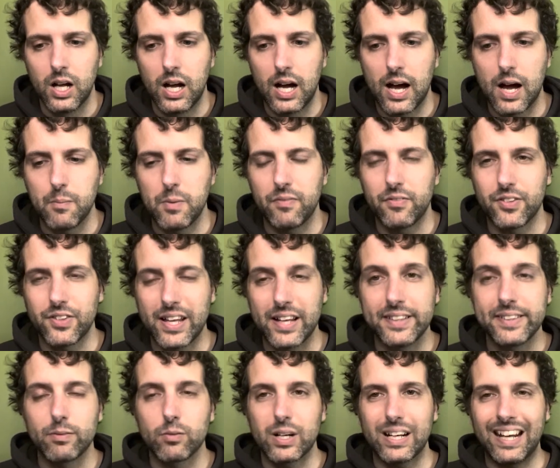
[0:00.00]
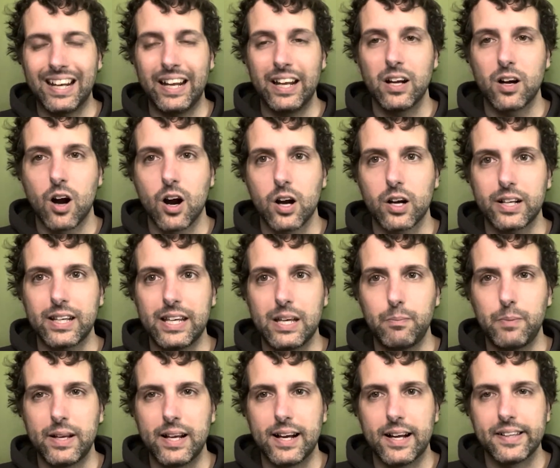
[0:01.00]
Um, if the things we're eating are
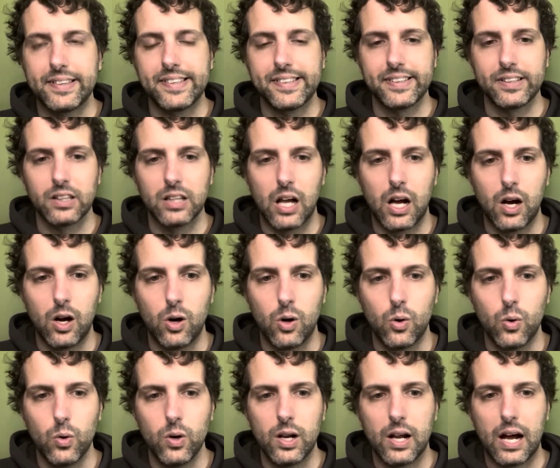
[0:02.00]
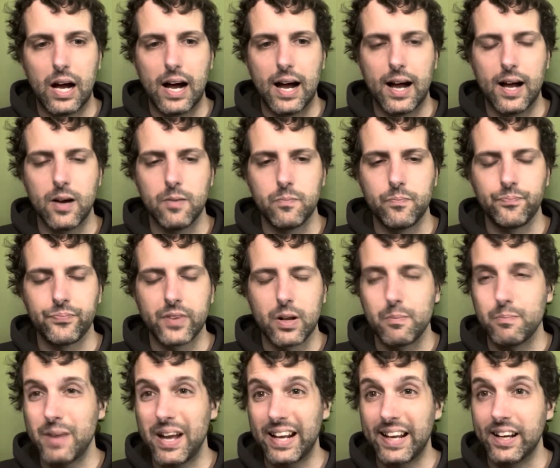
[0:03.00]
keeping us slow, um,
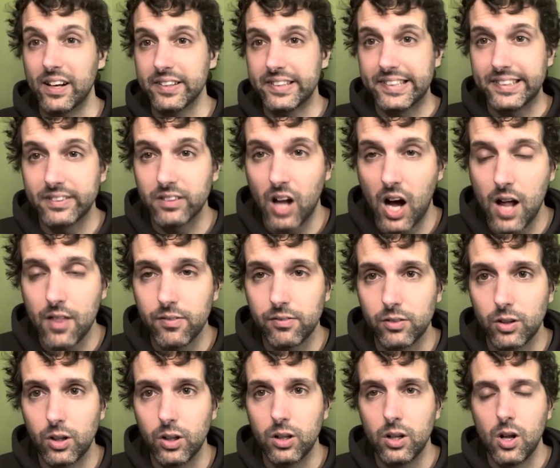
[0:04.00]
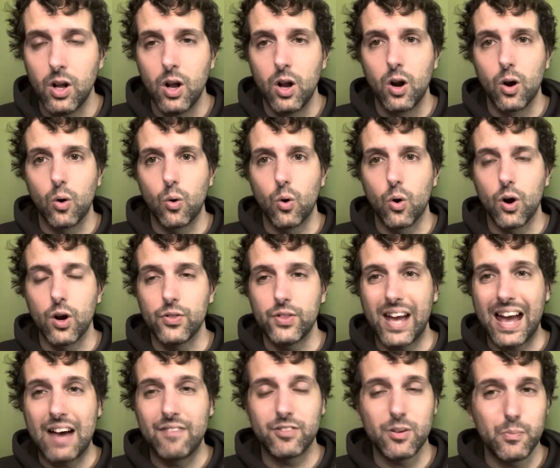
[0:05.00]
making us slothful, or they
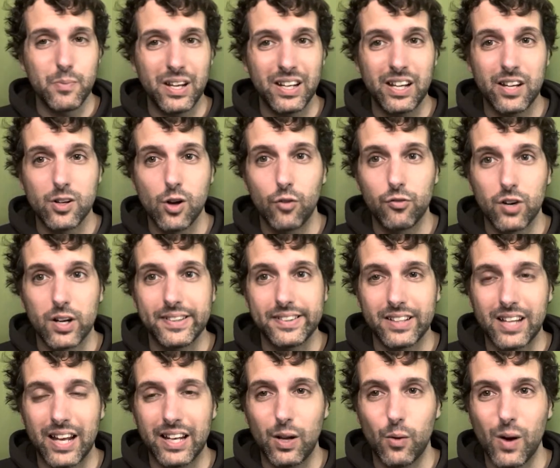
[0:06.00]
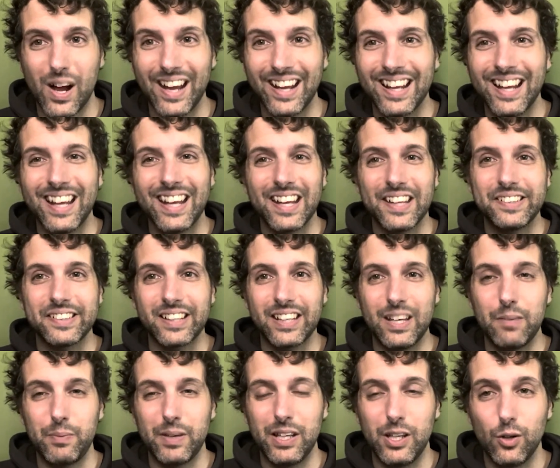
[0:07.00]
have dominion over us in any way, it's
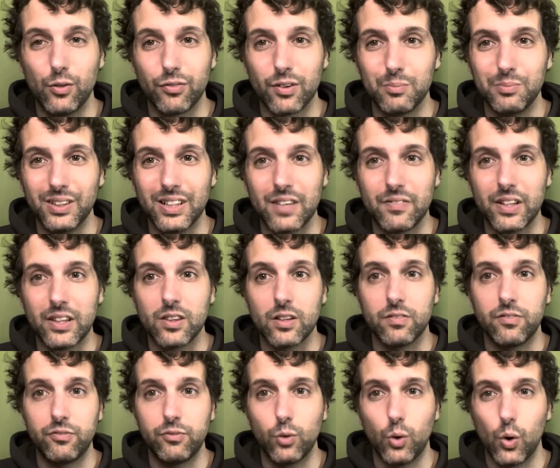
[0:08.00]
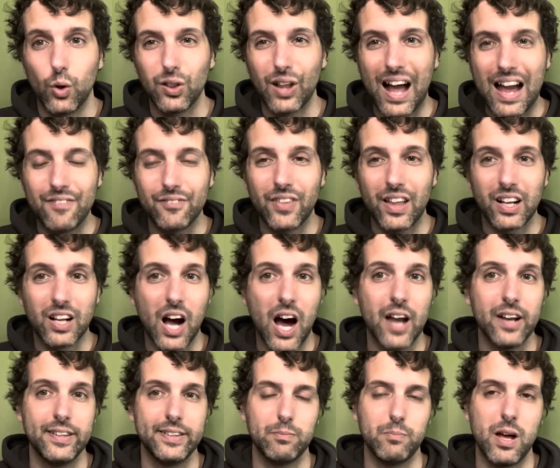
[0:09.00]
keeping you from living the full life that God
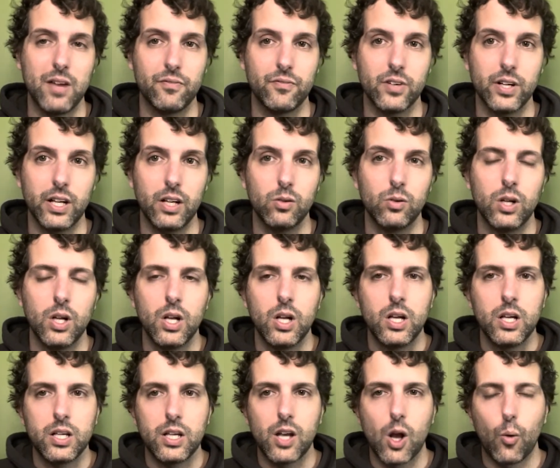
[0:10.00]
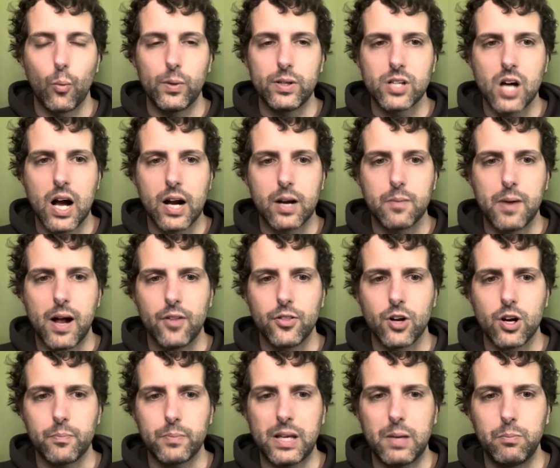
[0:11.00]
has meant for you you know, we talk about there
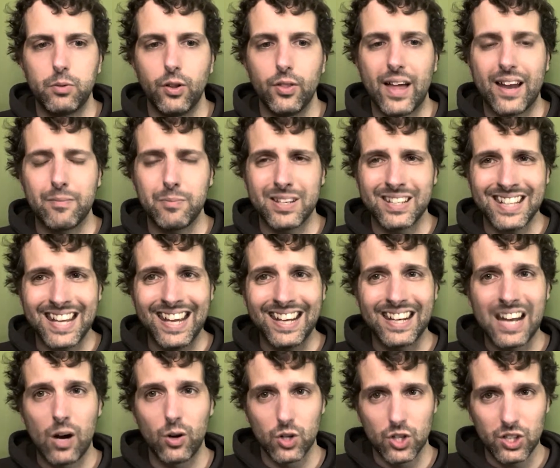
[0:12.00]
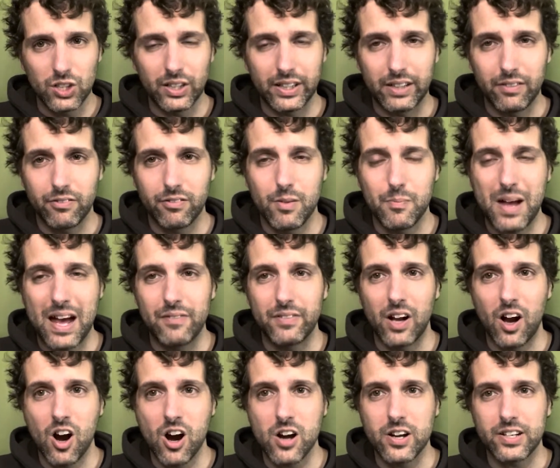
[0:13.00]
are people that have been taken out early from having
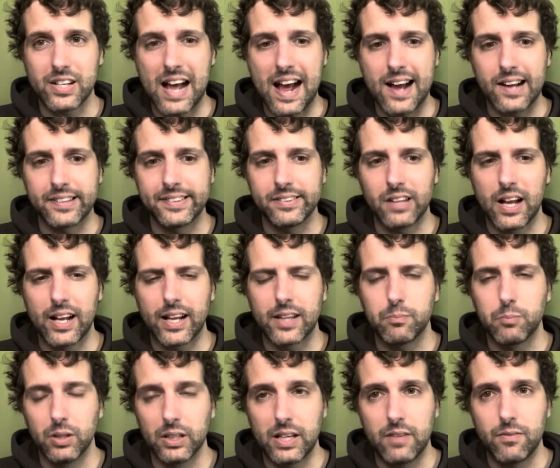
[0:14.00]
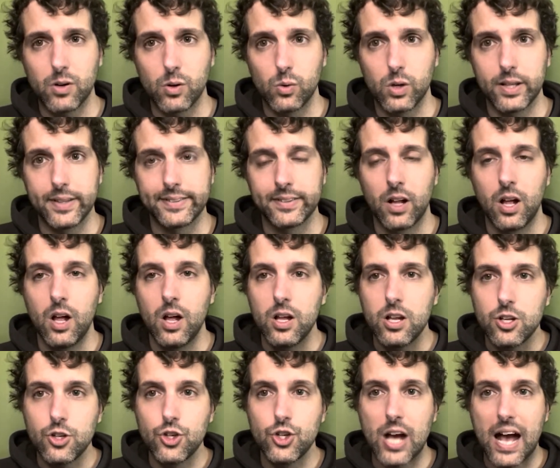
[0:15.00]
heart attacks. Like I believe it was
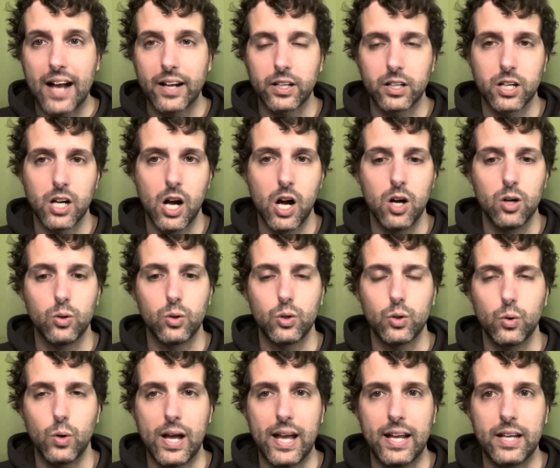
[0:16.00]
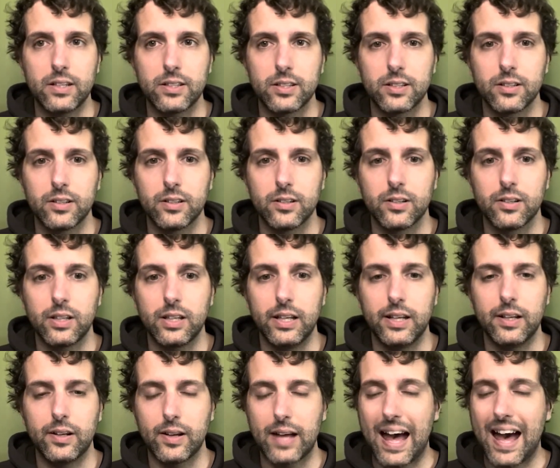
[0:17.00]
Jack Coe who ate
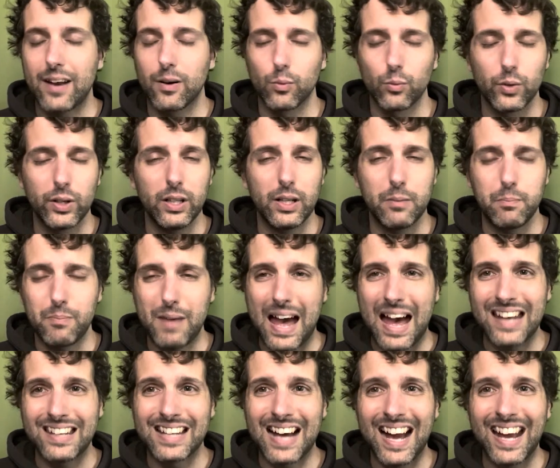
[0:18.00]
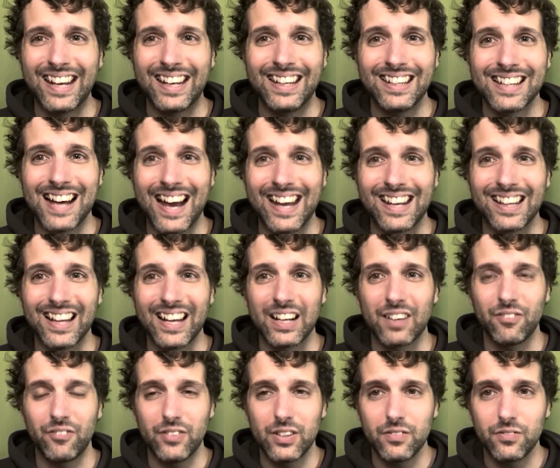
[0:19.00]
he had a really bad diet and he died at like
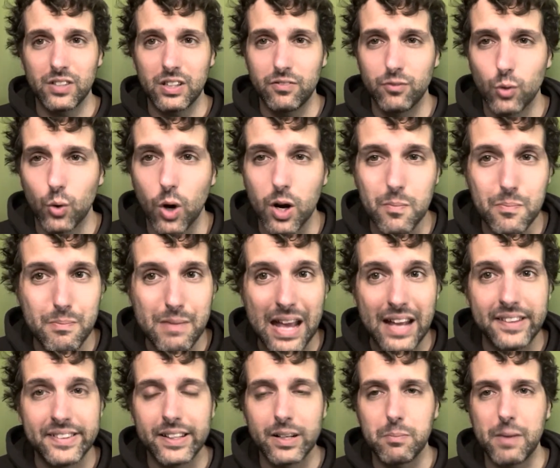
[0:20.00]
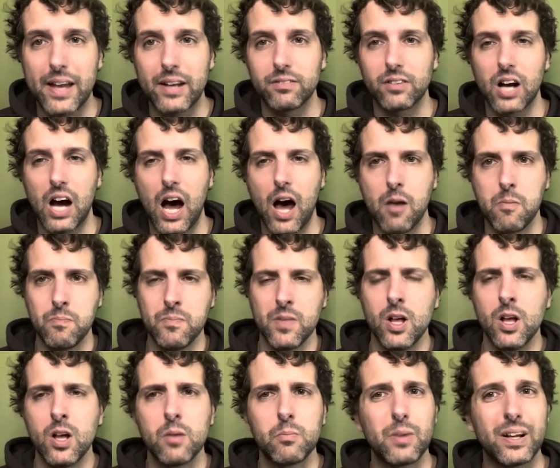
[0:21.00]
54 amazing man of god
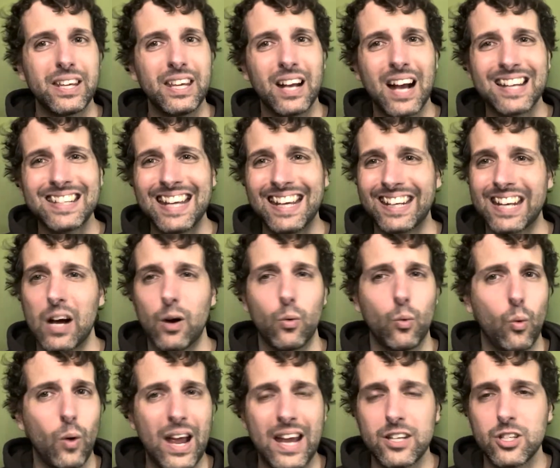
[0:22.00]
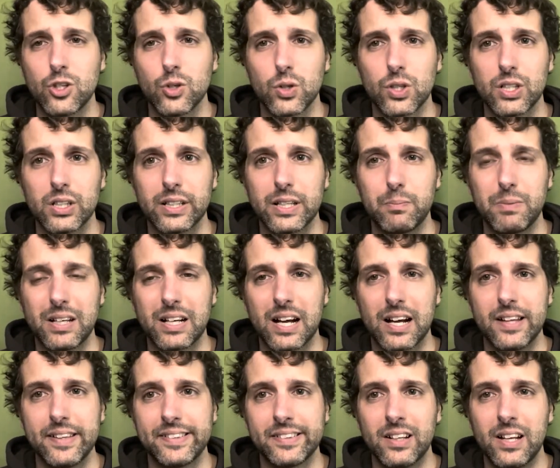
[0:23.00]
but he got taken out way too early
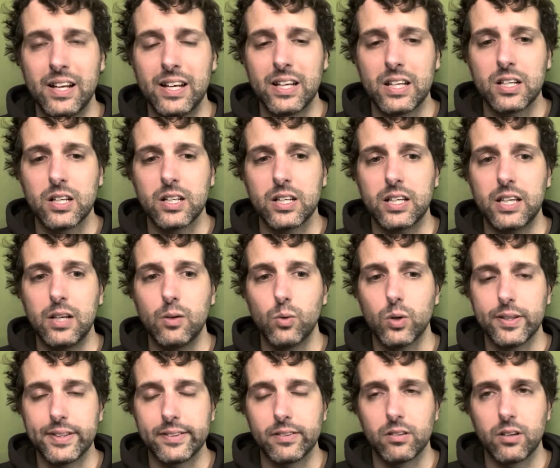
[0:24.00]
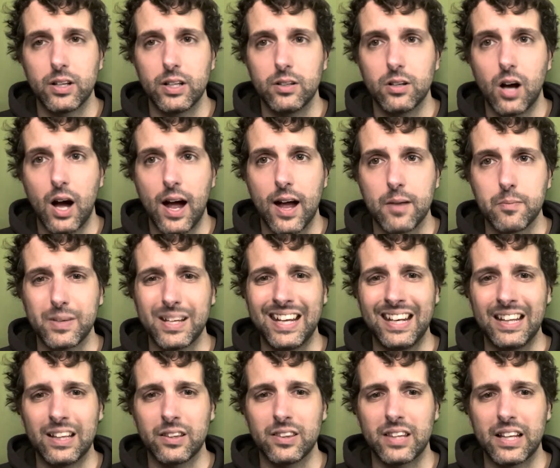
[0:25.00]
because he was um,
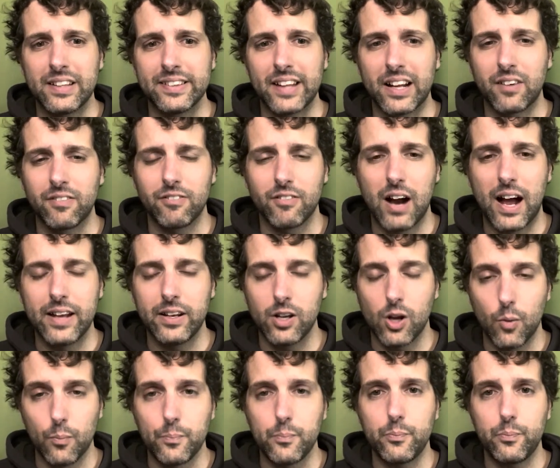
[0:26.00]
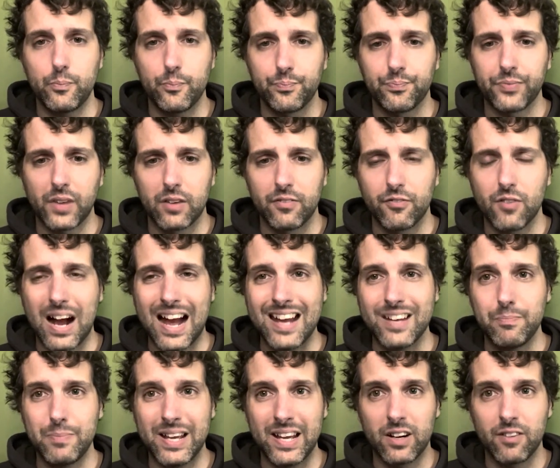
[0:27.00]
eating things like fried you know
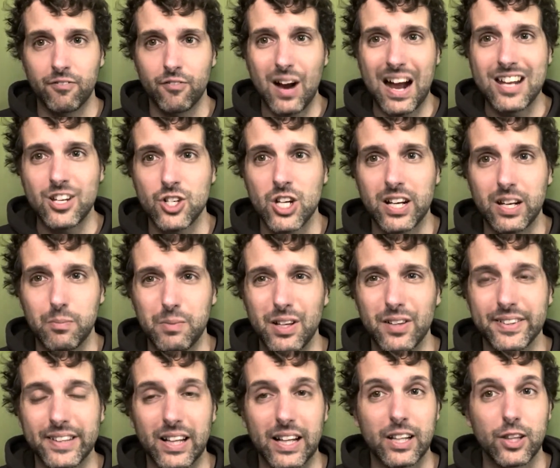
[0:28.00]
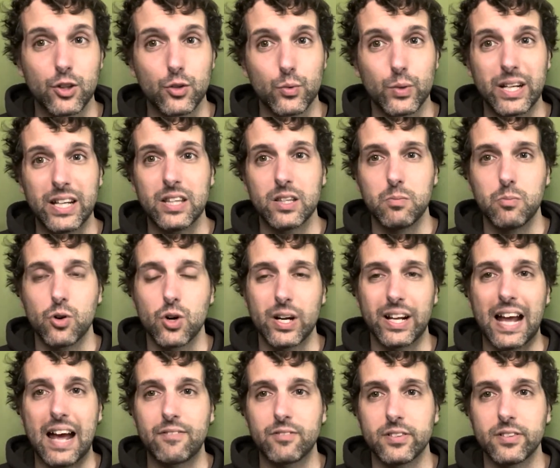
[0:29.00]
fried big fried chicken meals at like three in the morning after